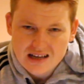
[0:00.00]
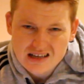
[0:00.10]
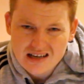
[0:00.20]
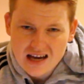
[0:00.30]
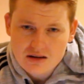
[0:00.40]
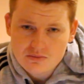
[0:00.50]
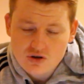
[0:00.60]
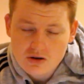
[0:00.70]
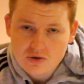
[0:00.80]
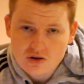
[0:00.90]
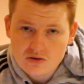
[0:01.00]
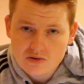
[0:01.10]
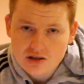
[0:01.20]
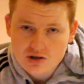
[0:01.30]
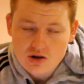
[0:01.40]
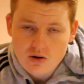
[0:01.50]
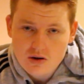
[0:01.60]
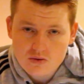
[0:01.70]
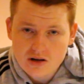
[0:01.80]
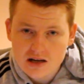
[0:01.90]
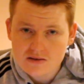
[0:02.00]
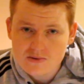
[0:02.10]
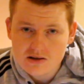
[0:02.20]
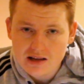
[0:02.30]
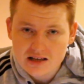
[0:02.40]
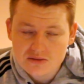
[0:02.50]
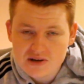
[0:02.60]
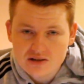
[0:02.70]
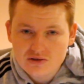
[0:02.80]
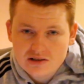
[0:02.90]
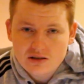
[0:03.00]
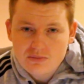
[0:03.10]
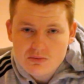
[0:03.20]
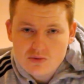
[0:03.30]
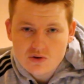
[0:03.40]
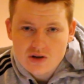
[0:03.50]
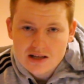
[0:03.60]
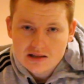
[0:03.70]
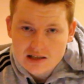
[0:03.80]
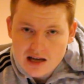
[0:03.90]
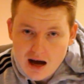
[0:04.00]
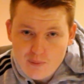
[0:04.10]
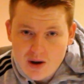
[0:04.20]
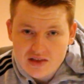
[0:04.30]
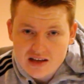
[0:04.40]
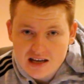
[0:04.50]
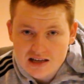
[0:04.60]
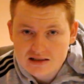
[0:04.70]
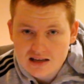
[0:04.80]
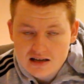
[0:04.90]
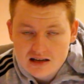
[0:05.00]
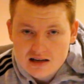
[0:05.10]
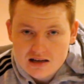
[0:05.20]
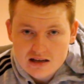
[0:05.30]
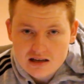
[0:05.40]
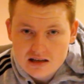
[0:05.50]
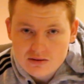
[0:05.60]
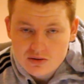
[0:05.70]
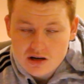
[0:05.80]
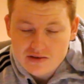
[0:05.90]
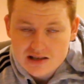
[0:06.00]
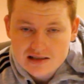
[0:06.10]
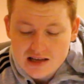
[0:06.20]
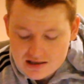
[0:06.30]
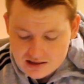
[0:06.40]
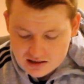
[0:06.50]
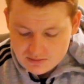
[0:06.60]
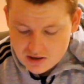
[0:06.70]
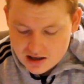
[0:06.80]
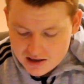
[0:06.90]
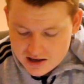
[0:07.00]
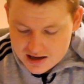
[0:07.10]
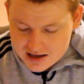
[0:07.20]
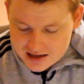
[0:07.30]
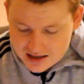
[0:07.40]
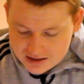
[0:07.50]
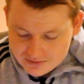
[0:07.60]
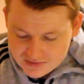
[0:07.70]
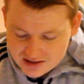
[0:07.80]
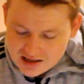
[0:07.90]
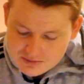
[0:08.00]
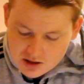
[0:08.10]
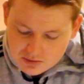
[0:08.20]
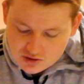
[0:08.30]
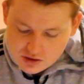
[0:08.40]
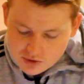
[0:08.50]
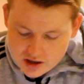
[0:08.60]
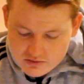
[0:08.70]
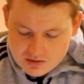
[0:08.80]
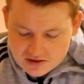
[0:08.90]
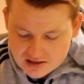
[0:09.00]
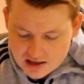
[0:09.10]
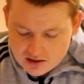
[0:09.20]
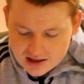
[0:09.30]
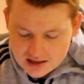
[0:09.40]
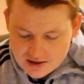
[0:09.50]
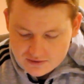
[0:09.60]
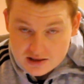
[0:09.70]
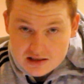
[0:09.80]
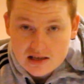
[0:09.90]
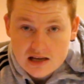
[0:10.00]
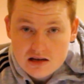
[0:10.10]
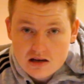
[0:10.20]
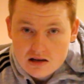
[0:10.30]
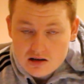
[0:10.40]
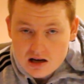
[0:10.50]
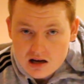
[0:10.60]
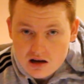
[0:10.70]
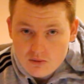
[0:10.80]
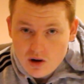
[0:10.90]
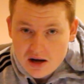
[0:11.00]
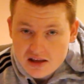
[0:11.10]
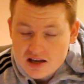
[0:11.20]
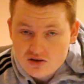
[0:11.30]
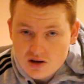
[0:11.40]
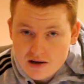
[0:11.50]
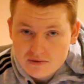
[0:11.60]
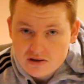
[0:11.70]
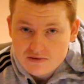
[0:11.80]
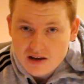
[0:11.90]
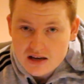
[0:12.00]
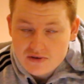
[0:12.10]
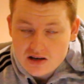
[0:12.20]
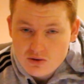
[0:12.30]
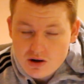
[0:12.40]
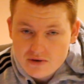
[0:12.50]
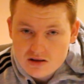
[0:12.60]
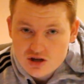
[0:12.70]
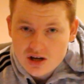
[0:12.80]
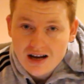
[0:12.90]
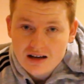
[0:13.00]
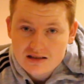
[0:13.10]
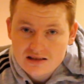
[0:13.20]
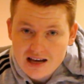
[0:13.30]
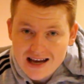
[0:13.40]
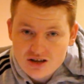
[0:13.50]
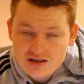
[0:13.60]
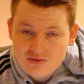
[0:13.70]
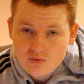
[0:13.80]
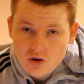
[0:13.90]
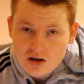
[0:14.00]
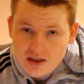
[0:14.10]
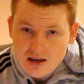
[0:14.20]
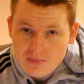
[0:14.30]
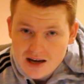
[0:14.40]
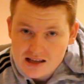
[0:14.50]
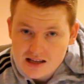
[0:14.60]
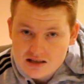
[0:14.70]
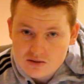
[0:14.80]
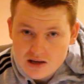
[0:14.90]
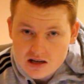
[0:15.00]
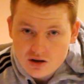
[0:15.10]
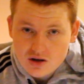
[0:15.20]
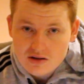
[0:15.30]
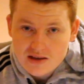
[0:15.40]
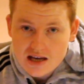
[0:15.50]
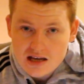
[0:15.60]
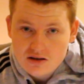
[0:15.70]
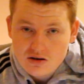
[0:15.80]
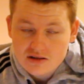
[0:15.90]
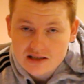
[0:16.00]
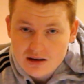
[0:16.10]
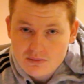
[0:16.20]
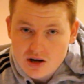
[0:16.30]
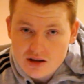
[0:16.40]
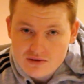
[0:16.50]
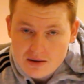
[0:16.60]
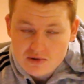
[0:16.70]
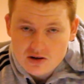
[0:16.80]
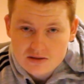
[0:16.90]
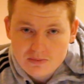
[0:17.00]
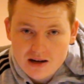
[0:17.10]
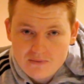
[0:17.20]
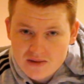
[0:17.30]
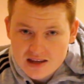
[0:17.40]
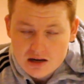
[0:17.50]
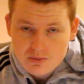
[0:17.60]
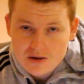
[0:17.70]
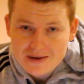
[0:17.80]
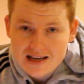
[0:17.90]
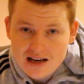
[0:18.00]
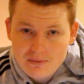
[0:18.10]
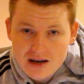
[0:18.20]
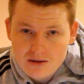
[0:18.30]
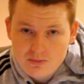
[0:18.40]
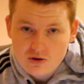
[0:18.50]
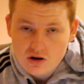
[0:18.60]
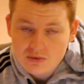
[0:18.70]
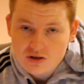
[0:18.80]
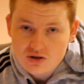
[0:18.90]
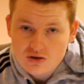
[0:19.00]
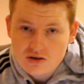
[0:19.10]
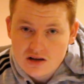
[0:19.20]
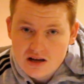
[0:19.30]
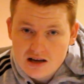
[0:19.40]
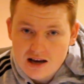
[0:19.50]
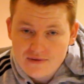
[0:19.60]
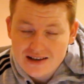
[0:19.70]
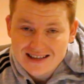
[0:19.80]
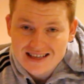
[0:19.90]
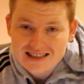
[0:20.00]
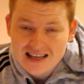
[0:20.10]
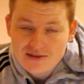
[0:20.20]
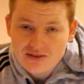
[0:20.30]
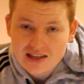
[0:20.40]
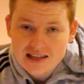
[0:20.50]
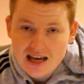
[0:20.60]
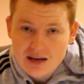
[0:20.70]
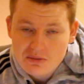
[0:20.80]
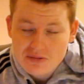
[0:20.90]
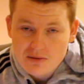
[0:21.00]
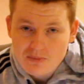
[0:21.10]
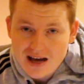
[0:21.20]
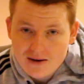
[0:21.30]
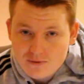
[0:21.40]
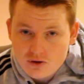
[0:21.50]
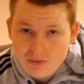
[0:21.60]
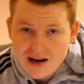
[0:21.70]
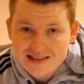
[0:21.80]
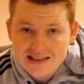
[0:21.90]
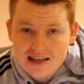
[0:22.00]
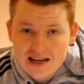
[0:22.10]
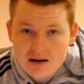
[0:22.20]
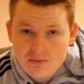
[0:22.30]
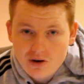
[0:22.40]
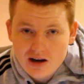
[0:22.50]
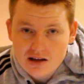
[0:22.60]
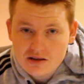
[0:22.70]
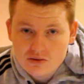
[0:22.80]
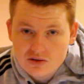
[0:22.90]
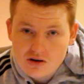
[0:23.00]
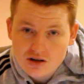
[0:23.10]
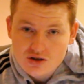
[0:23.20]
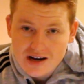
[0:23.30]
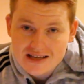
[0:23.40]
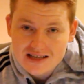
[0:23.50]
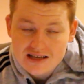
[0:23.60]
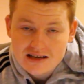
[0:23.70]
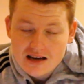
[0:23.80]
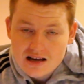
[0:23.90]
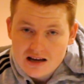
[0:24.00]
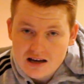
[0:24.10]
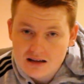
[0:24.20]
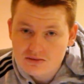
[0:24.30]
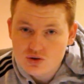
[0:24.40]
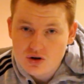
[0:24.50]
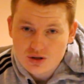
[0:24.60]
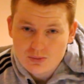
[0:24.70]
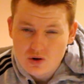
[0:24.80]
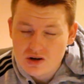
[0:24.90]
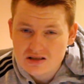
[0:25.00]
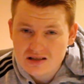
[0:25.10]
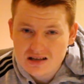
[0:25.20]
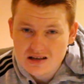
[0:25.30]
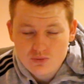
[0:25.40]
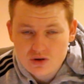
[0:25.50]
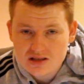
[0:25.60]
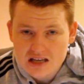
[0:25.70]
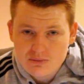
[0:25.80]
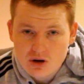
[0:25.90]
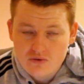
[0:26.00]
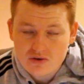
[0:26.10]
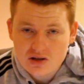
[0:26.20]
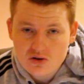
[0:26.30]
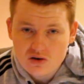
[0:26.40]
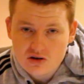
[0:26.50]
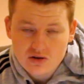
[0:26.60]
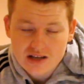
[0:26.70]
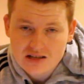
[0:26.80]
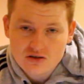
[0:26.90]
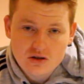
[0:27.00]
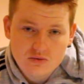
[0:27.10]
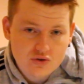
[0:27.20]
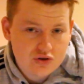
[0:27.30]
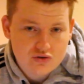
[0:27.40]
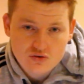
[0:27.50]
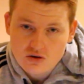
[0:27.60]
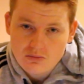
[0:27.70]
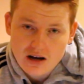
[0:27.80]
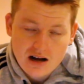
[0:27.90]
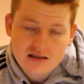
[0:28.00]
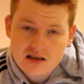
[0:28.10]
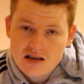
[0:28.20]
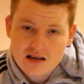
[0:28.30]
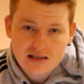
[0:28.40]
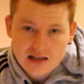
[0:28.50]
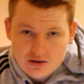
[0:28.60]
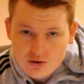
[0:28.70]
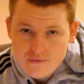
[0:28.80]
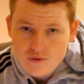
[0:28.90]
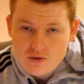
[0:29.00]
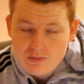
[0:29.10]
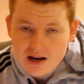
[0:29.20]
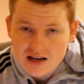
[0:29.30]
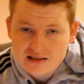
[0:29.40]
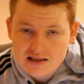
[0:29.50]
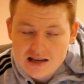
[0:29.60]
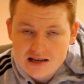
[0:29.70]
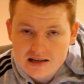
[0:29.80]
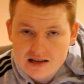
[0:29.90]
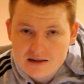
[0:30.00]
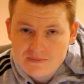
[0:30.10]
And then Adam Jerome Hughes was actually quite good as well last week, with a little bit more like a halfback than he has done in previous seasons. But yeah, Melbourne Storm 91%. I can definitely see why they're so heavily favoured. However, the Sharks, they actually weren't that bad last week. I know they got done by the Rabbitohs, but they had a pretty big comeback. Probably should have at least even the game. I mean, a bad forward pass at the end by, I think it was Connor Tracy to Josh Morris. It would have seen them over in the corner. All he had to do was just draw and pass. Instead, he threw a forward pass, and